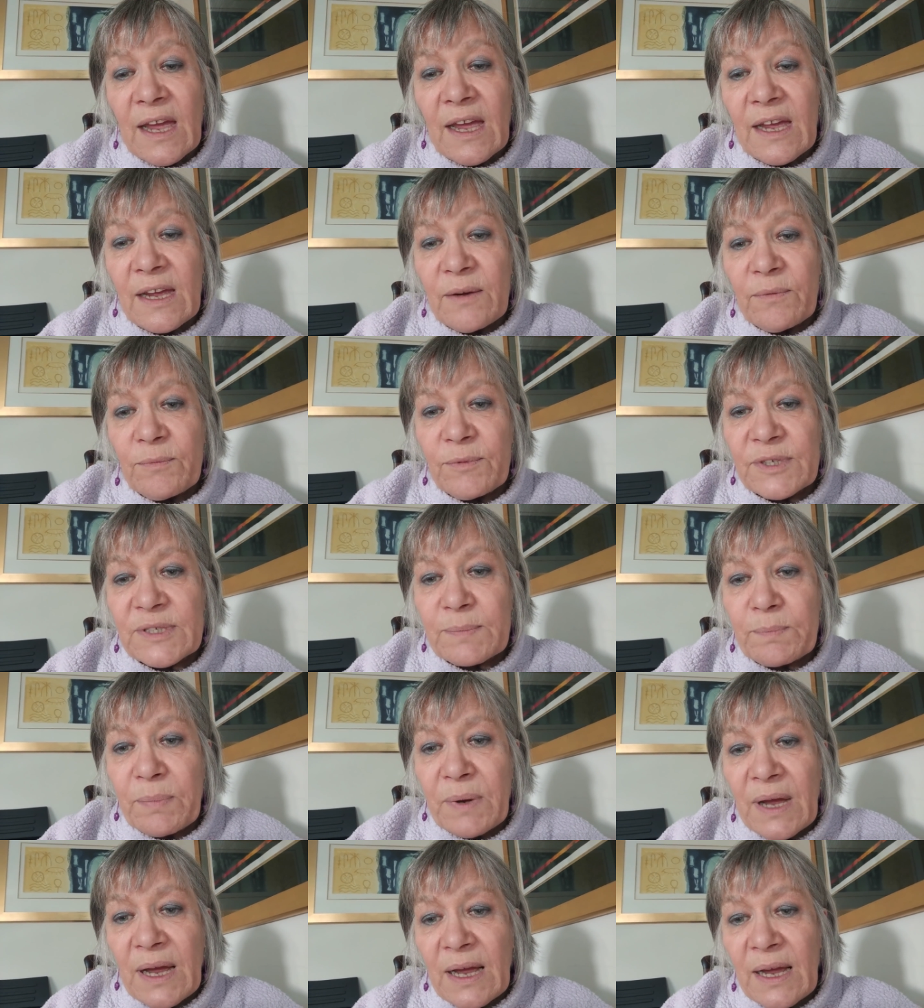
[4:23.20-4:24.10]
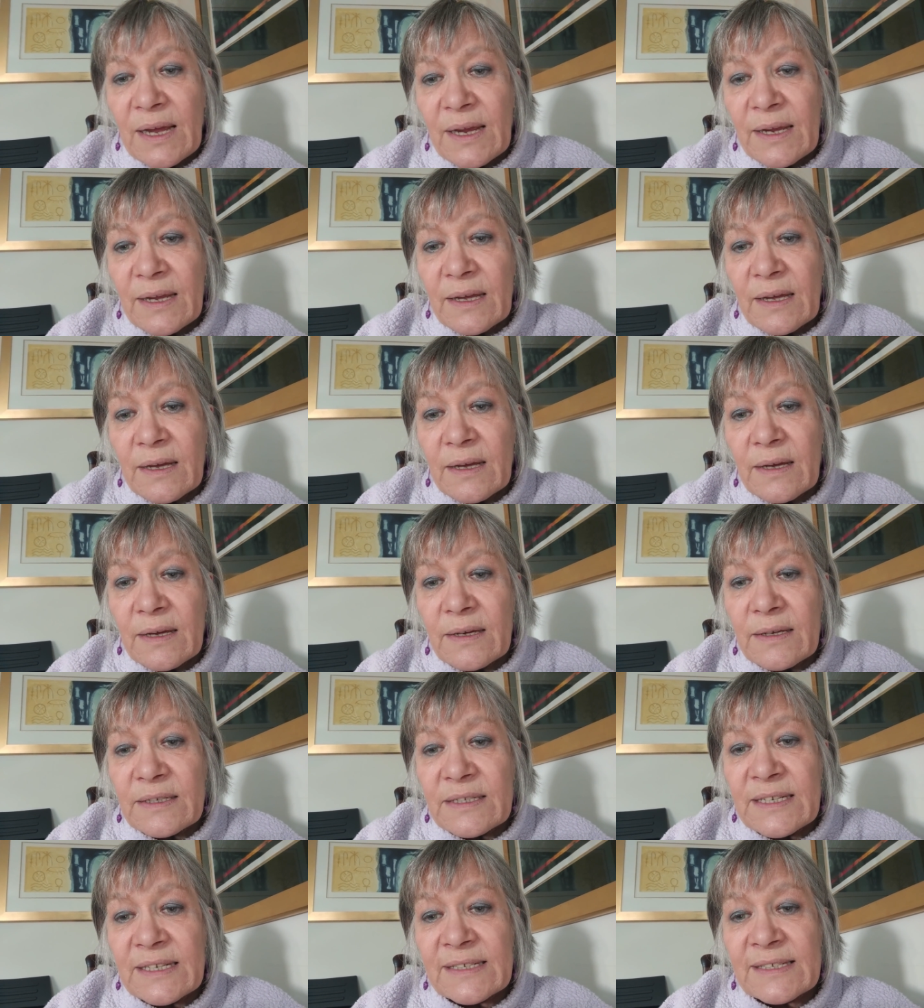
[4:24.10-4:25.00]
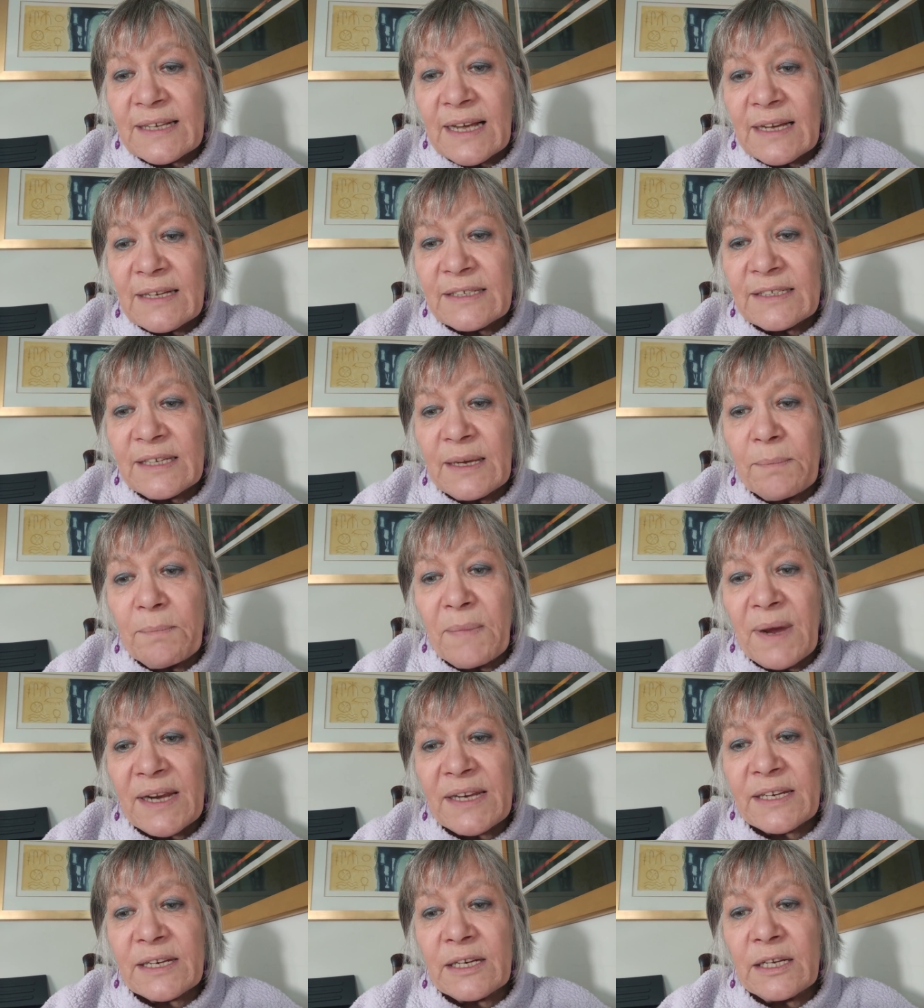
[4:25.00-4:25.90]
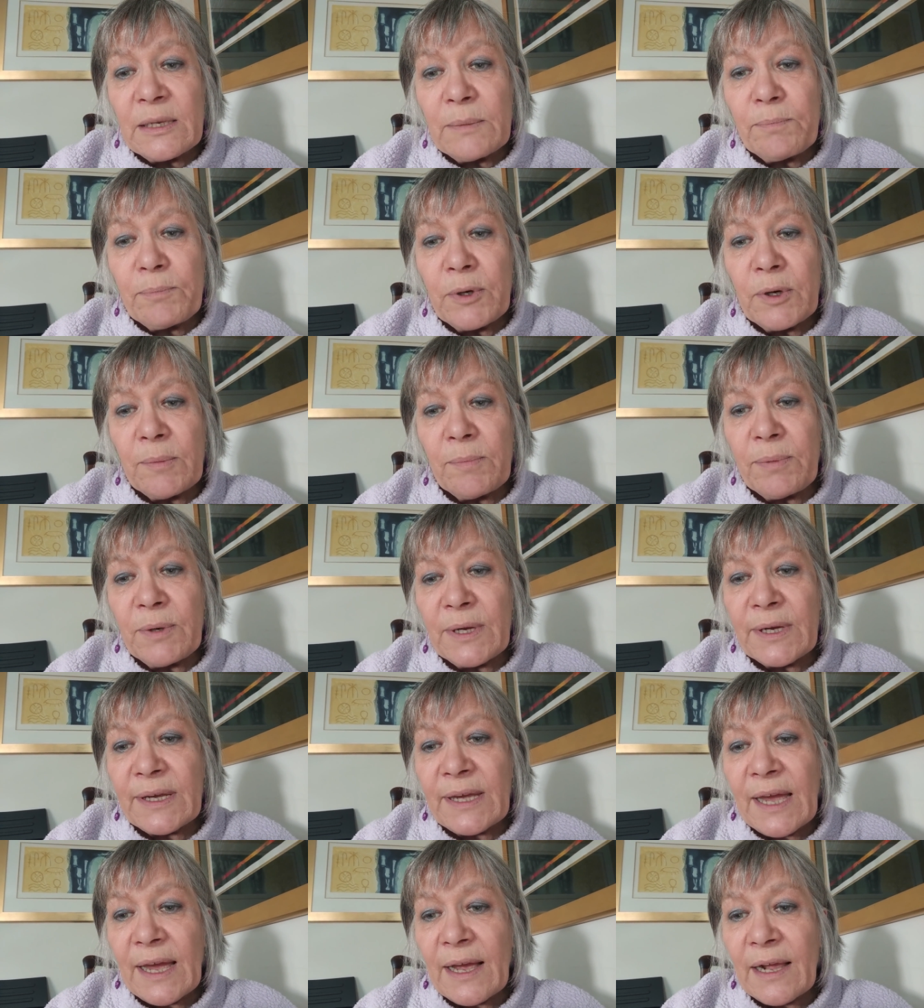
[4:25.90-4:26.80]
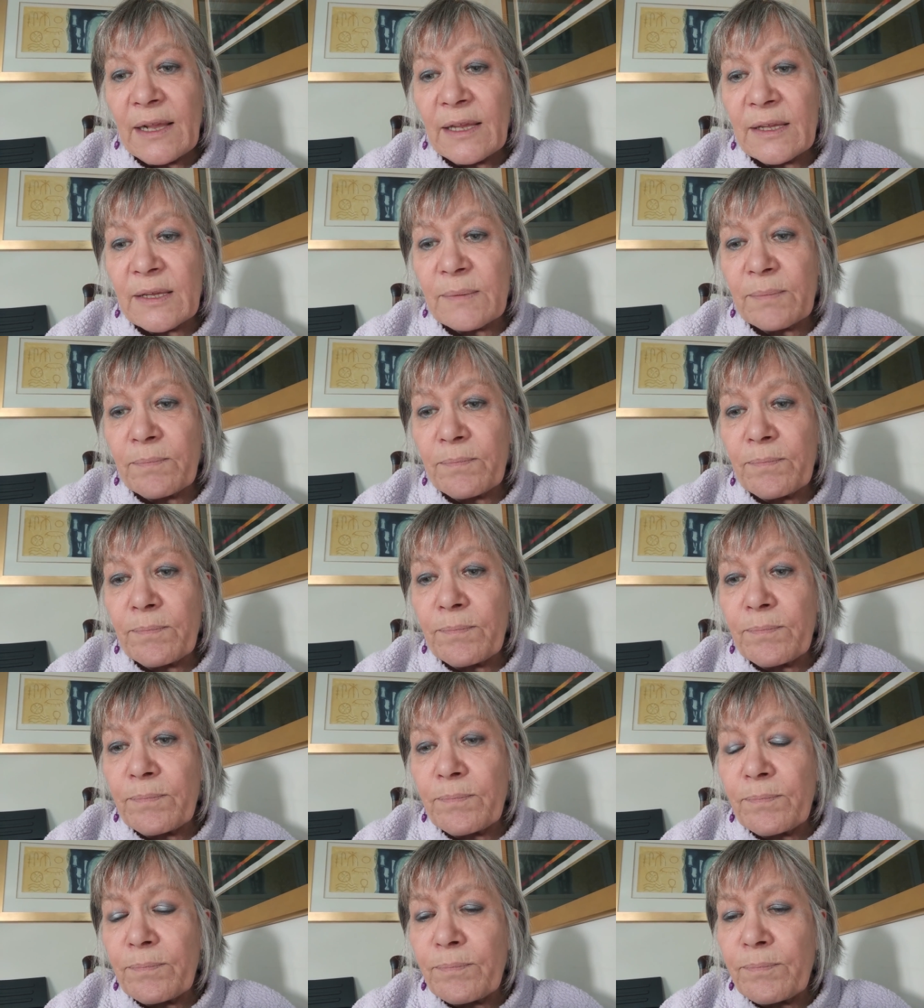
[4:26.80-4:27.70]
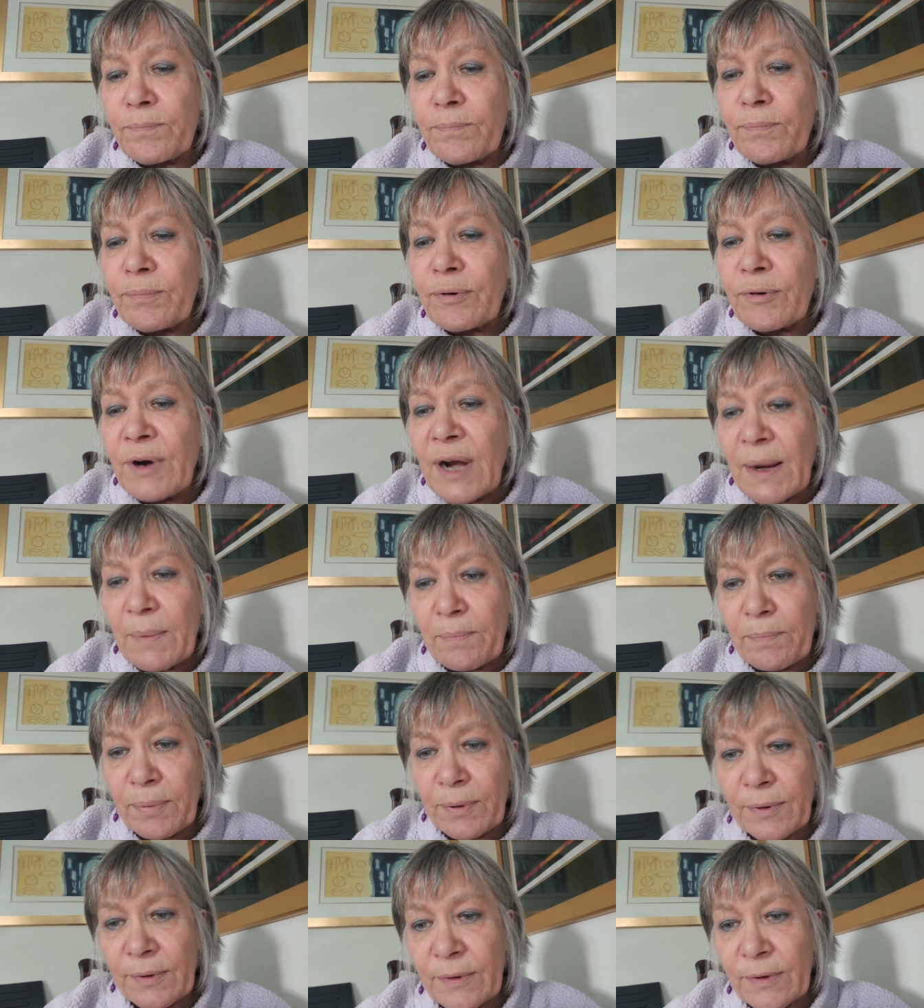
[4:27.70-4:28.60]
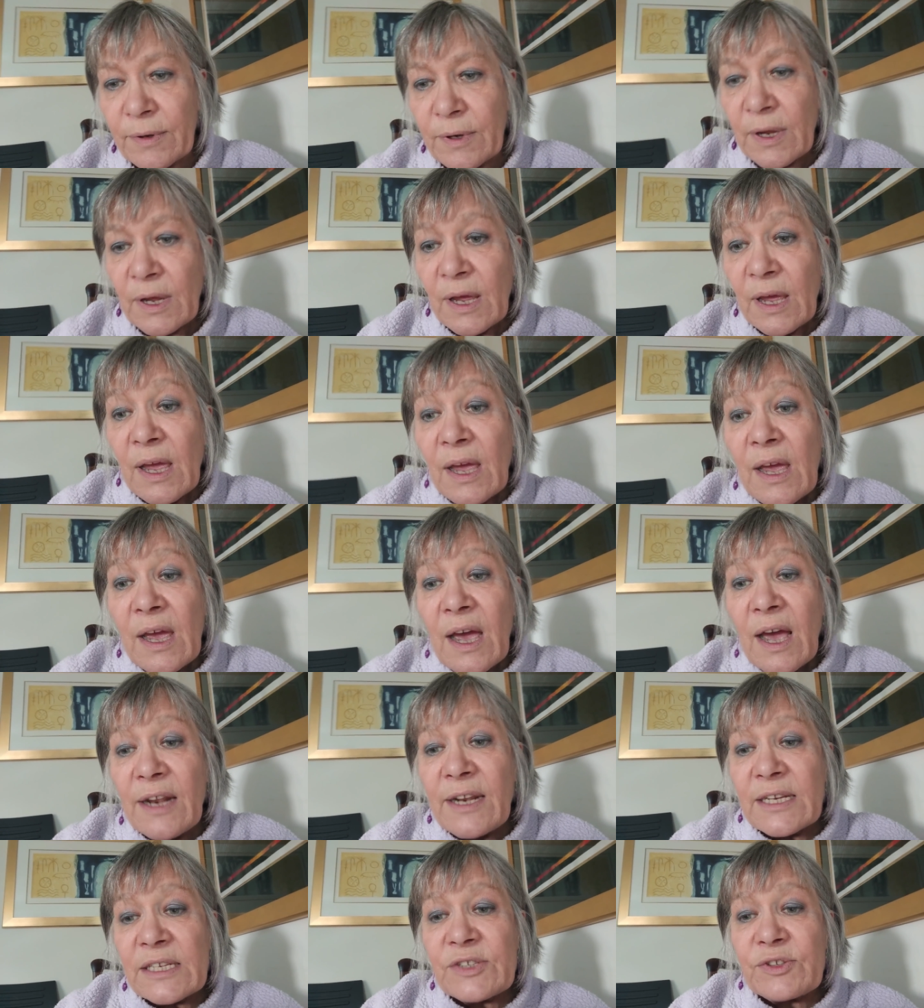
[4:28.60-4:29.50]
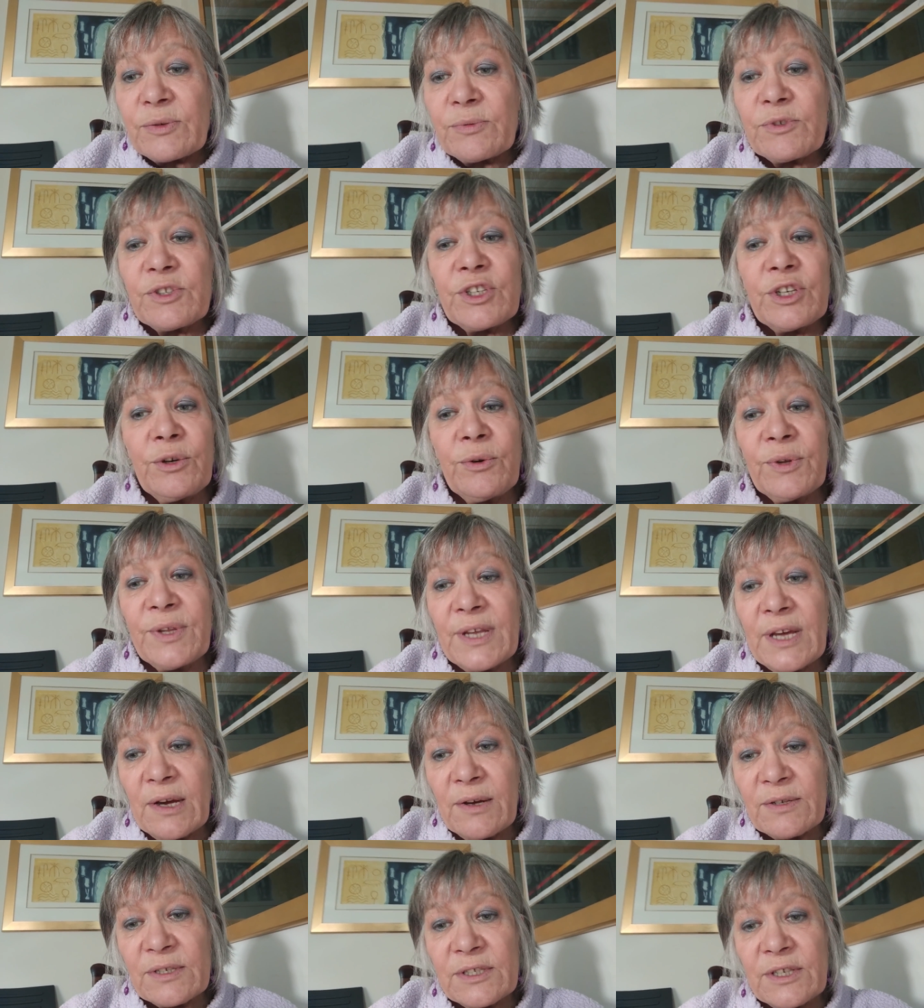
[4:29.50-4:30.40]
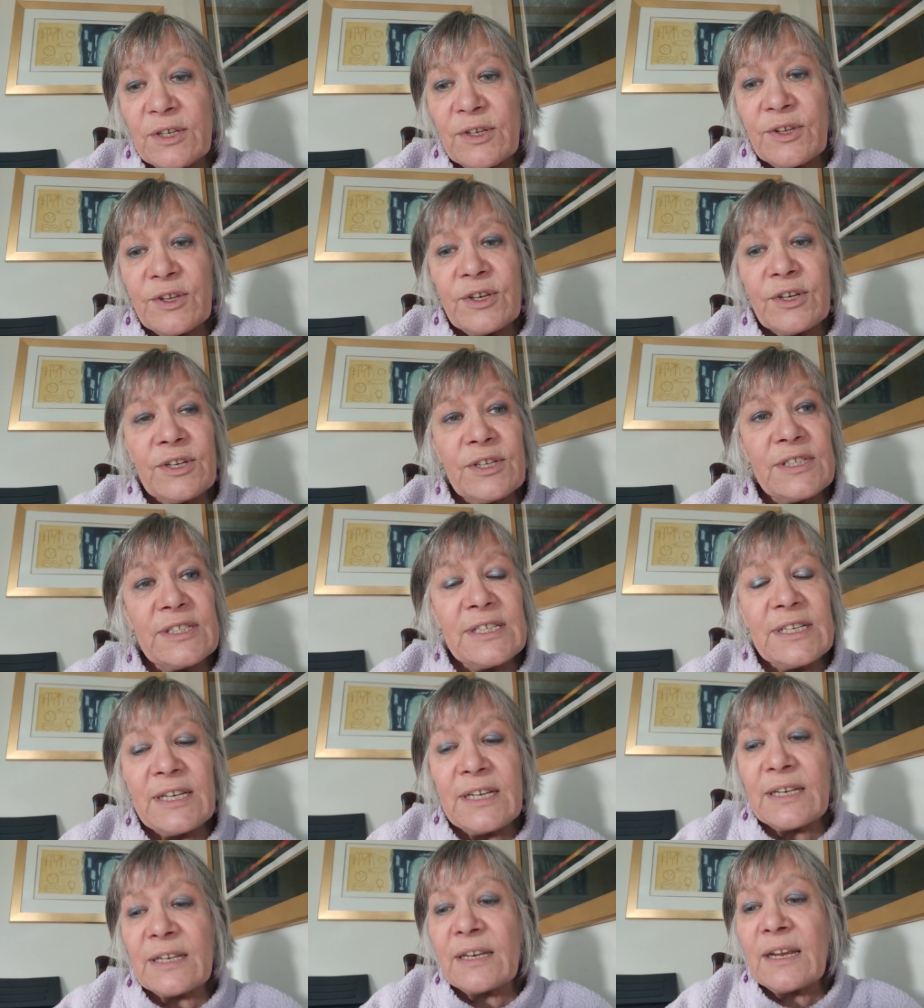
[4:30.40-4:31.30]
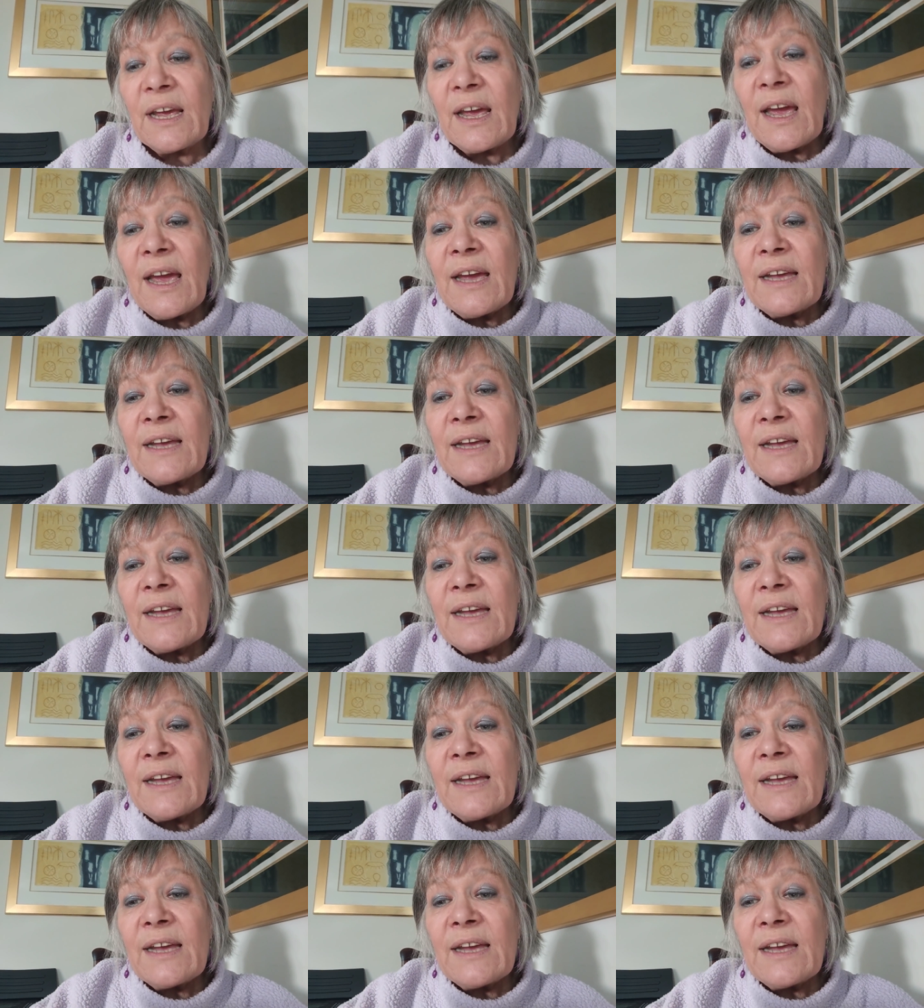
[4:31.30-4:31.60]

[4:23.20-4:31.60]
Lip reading: it was by Disaster Medical Public Health Prep, and it's from 2013.